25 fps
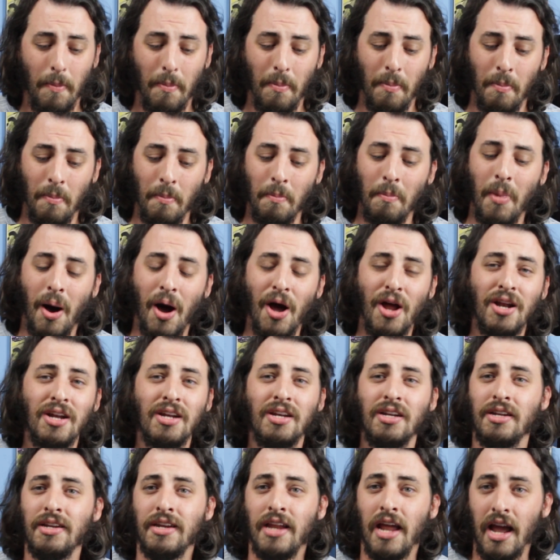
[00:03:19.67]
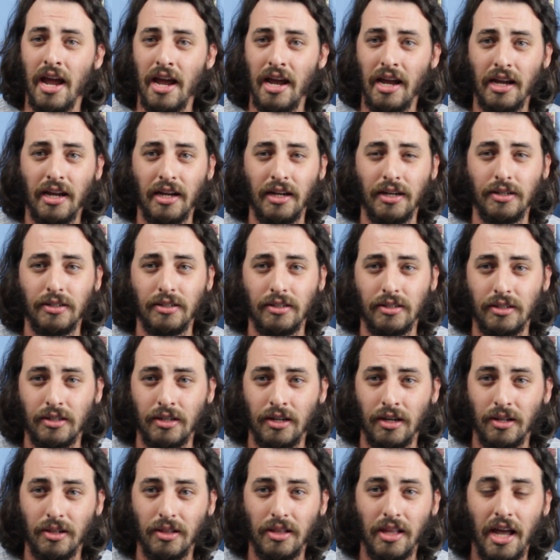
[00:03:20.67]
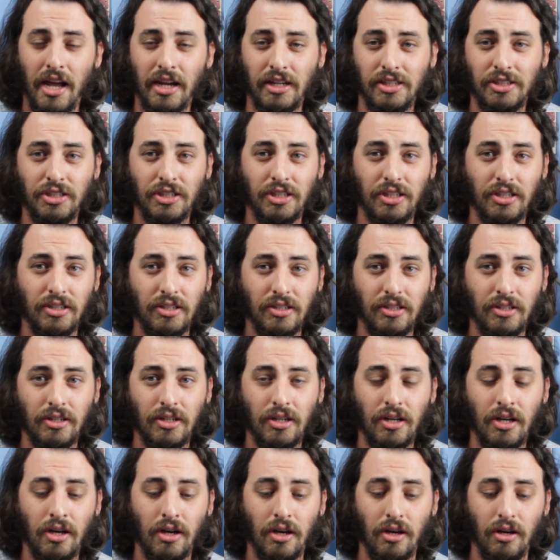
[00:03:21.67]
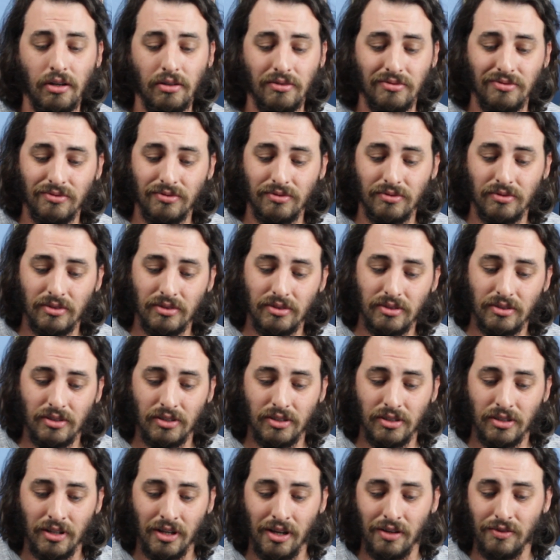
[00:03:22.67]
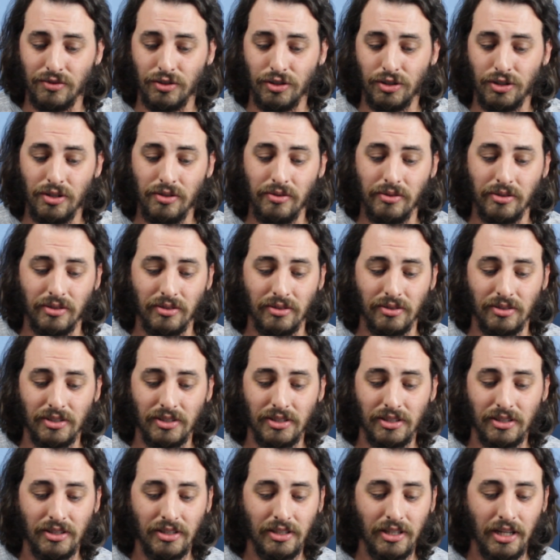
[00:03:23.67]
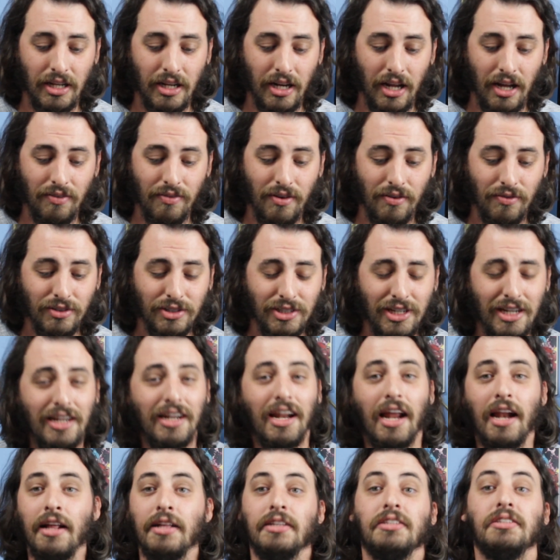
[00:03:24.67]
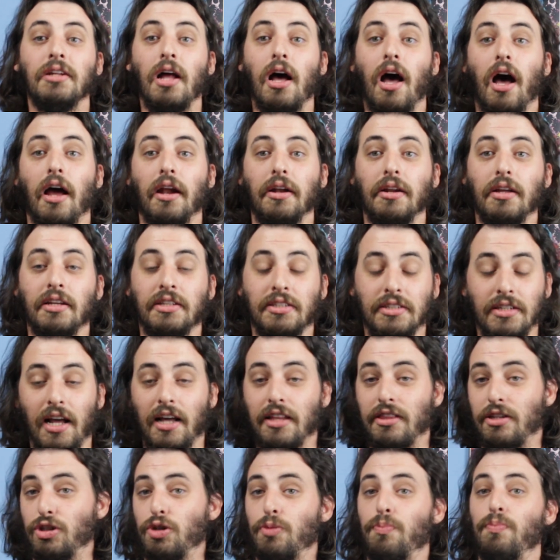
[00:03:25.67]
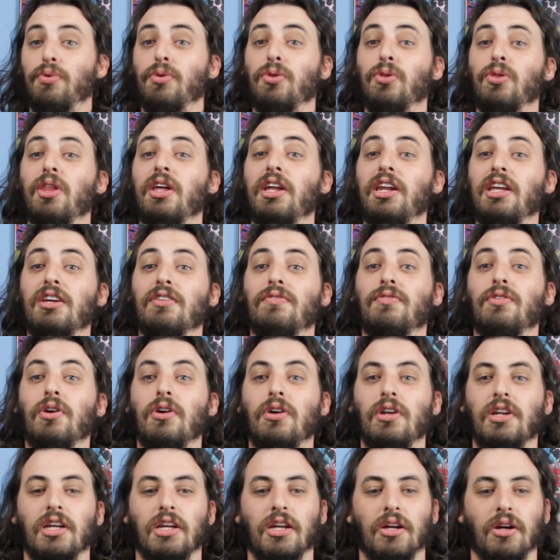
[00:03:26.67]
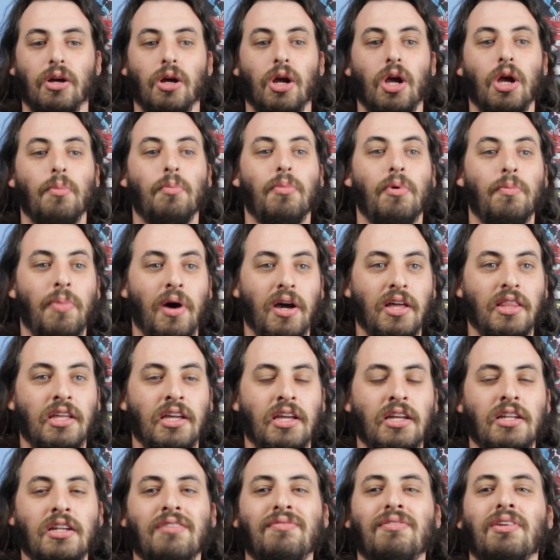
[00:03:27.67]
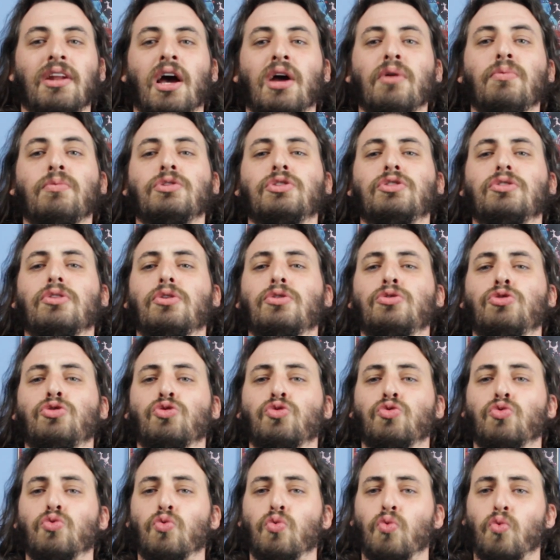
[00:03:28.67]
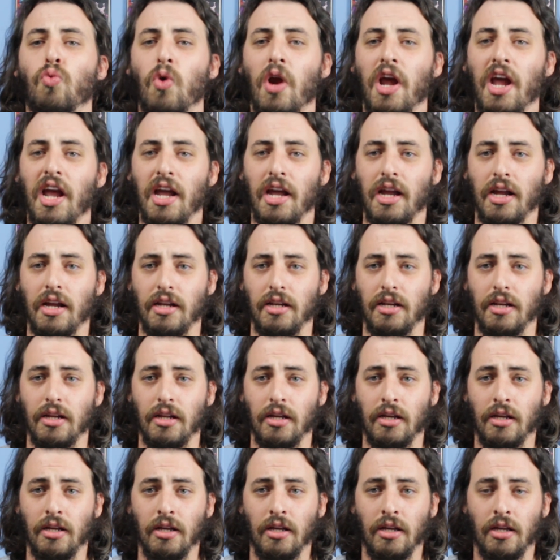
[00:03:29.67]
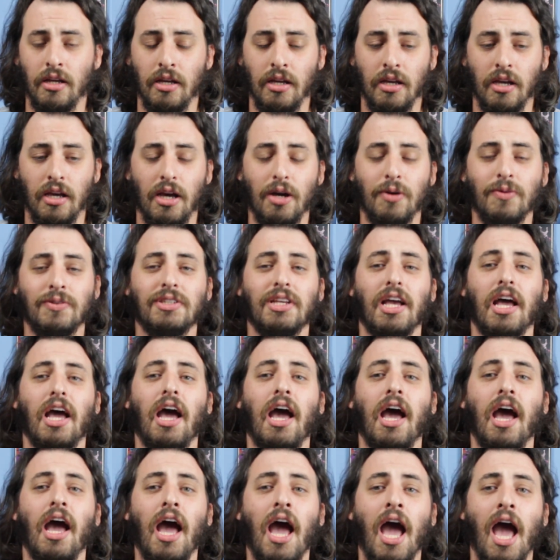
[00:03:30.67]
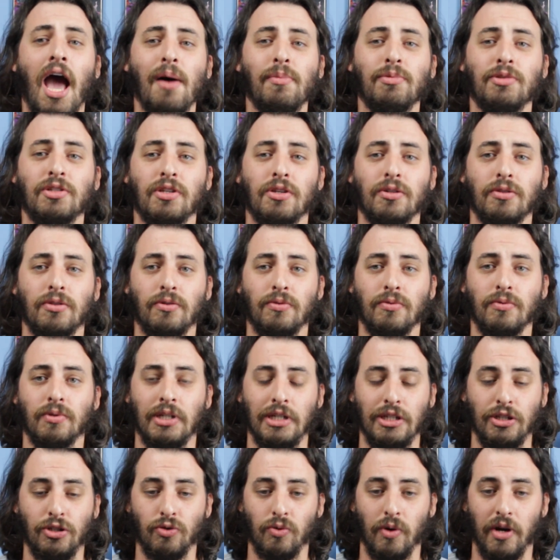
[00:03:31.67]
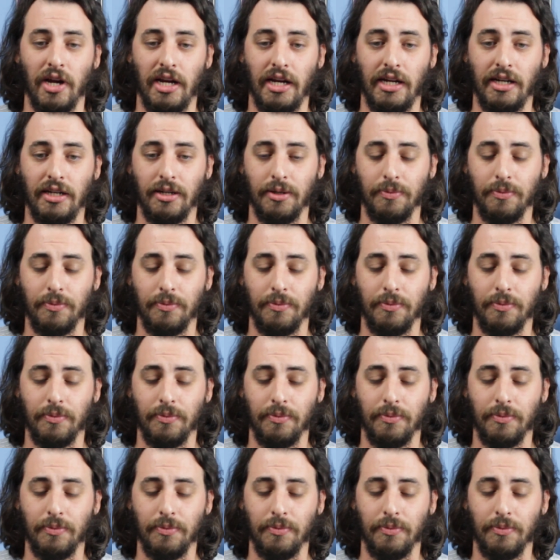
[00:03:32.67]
mundane collection of shooters that I've ever seen. And it's not. There's plenty of good here. But by the end of it, I was drained. I was absolutely drained.